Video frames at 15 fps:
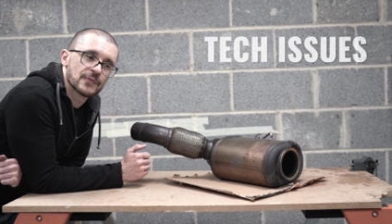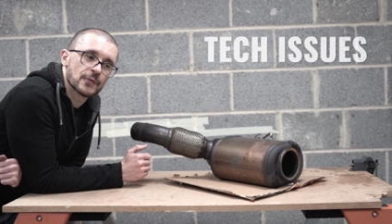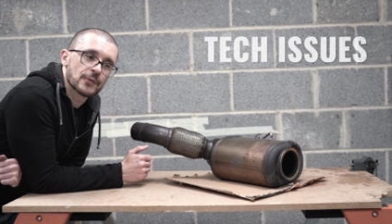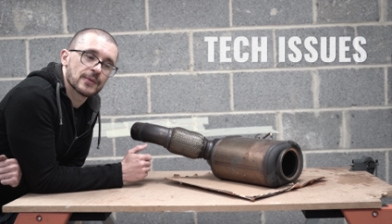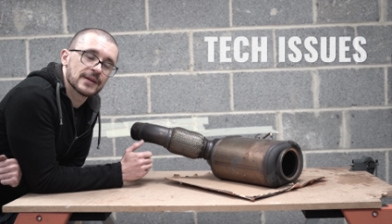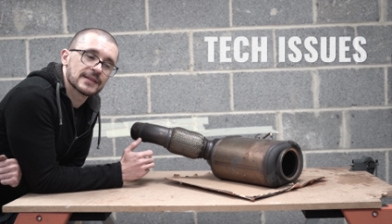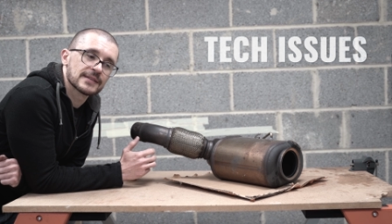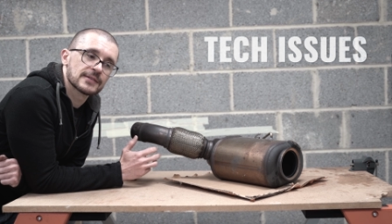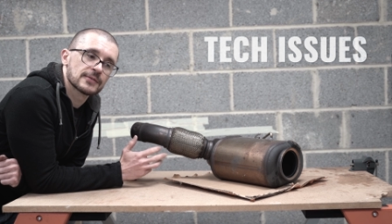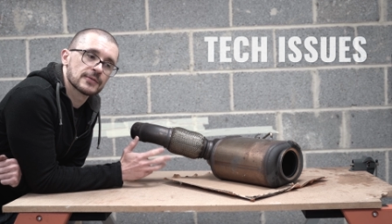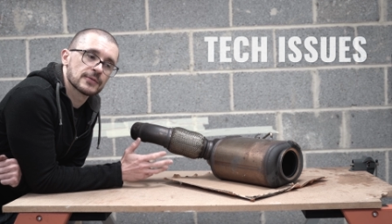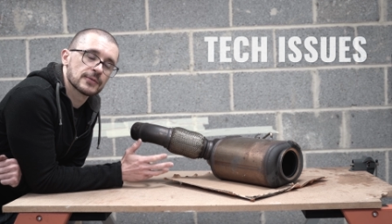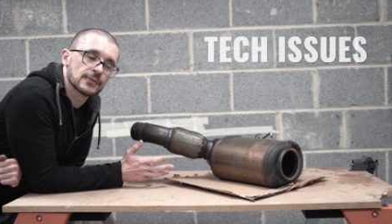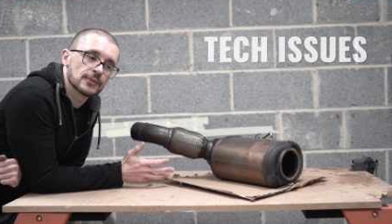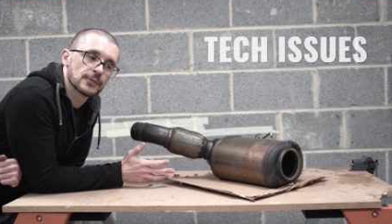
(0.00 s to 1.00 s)
it
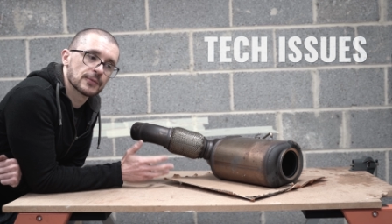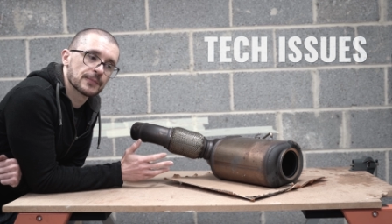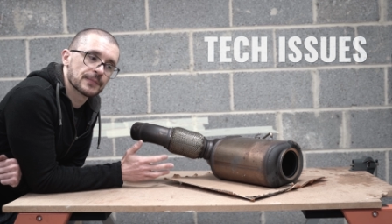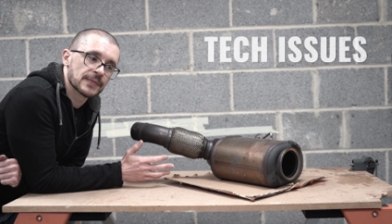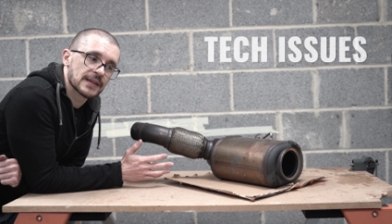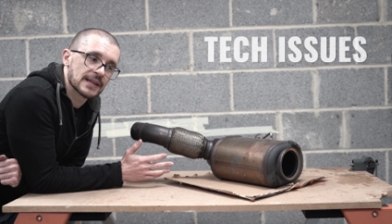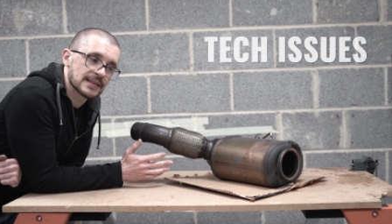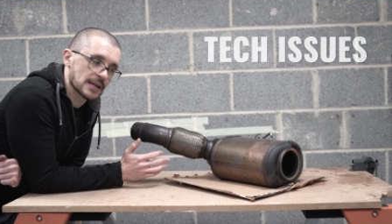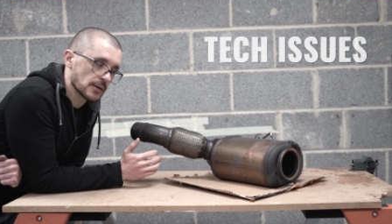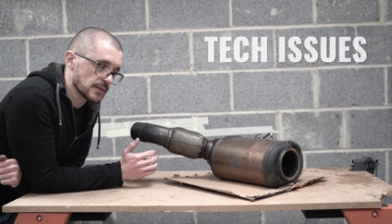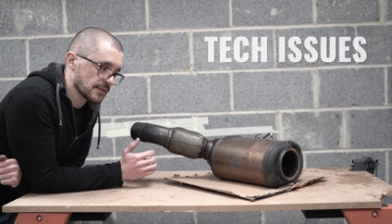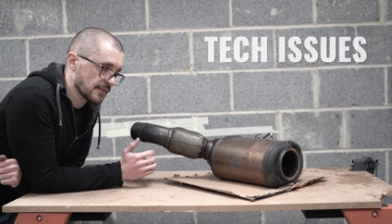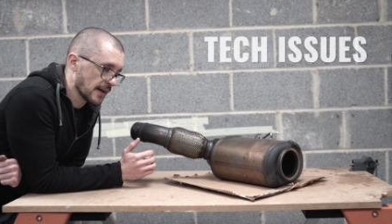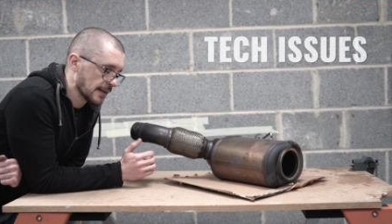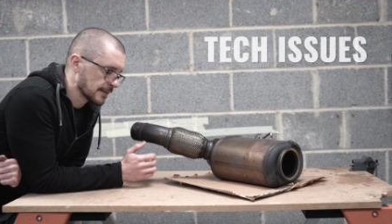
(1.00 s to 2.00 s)
to get
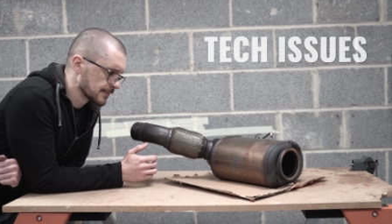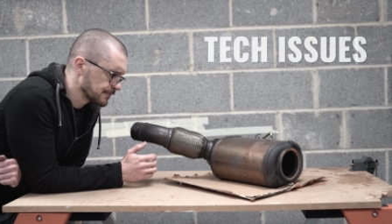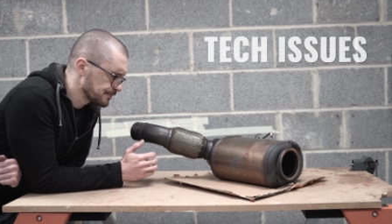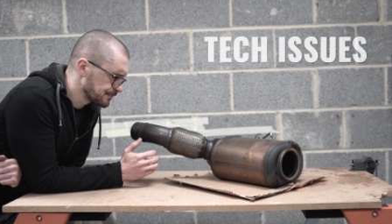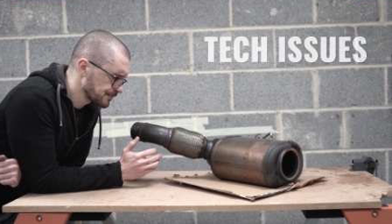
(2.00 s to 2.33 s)
out of hand.